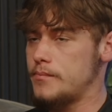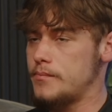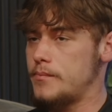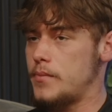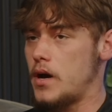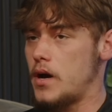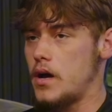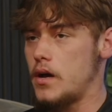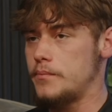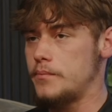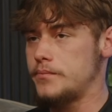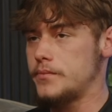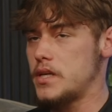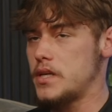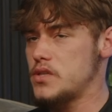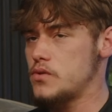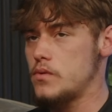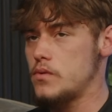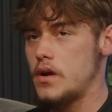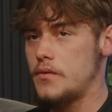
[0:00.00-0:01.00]
But
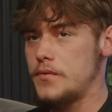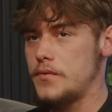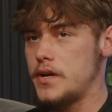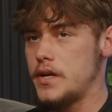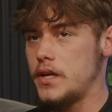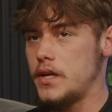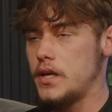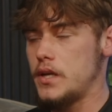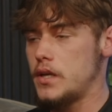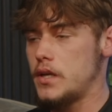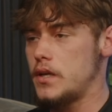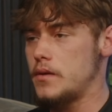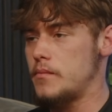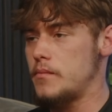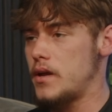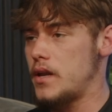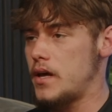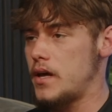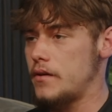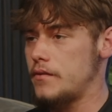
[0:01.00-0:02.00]
that's all I really needed in my
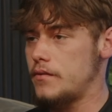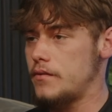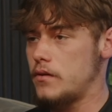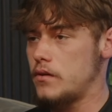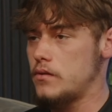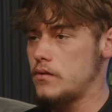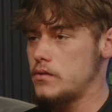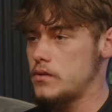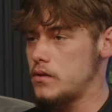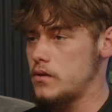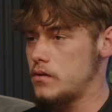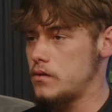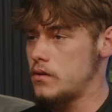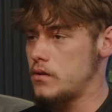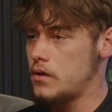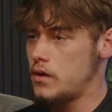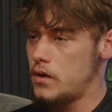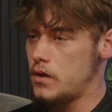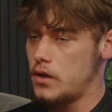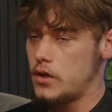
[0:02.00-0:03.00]
life, you know. So
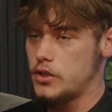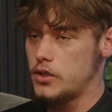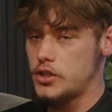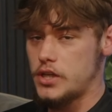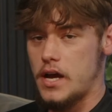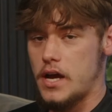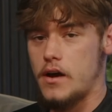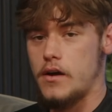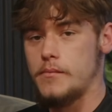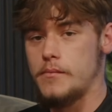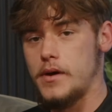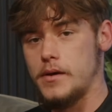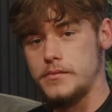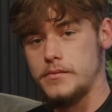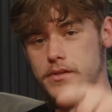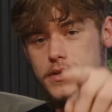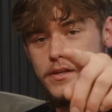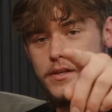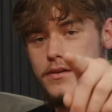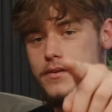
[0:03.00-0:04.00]
shout out
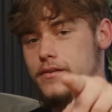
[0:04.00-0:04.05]
Mumsy.